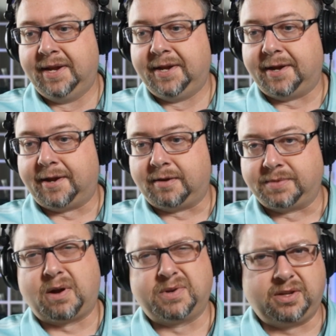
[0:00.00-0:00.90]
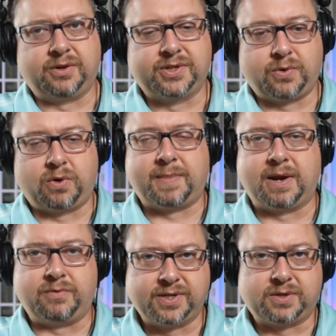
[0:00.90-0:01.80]
So I was a little sore. My
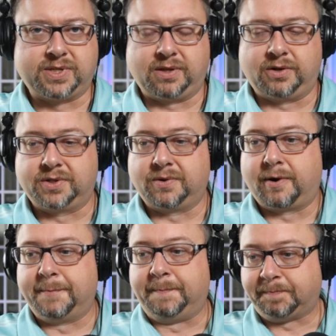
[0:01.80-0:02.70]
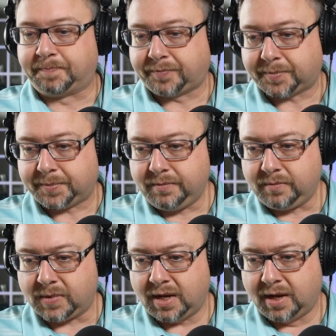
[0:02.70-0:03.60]
wrist was a little sore.
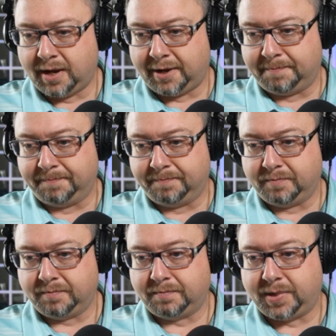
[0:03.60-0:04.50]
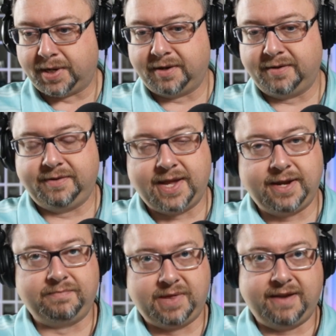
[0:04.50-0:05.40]
But
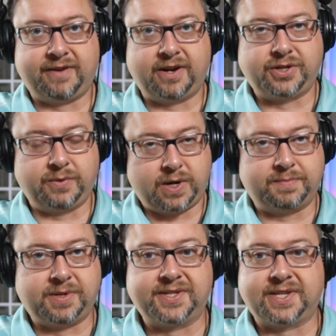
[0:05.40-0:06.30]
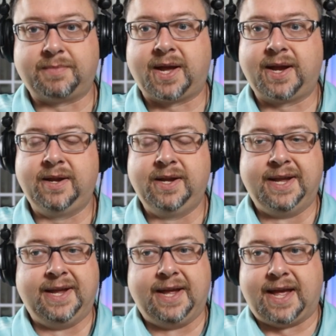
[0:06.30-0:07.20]
they eventually went up to the semi.
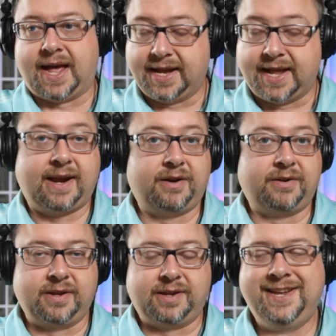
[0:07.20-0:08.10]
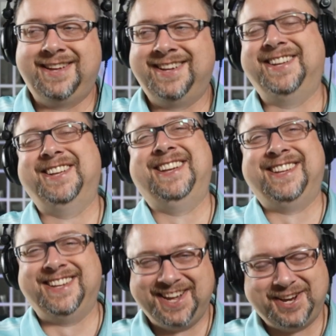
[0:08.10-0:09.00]
I got out of the.
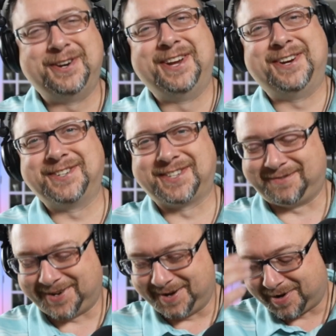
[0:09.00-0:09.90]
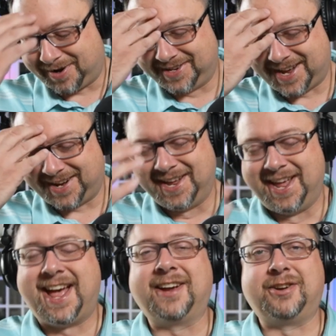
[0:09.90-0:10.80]
Here's the funny part, Todd.
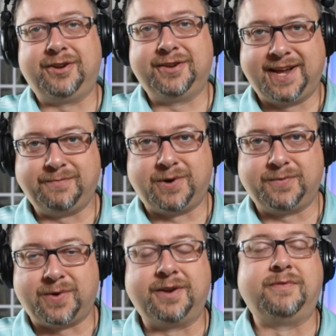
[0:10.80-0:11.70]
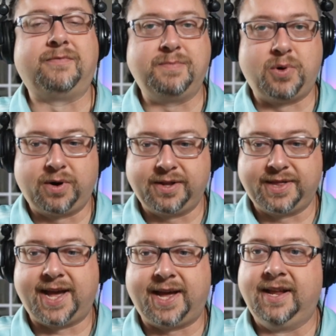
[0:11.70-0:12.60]
I called 911, reported that.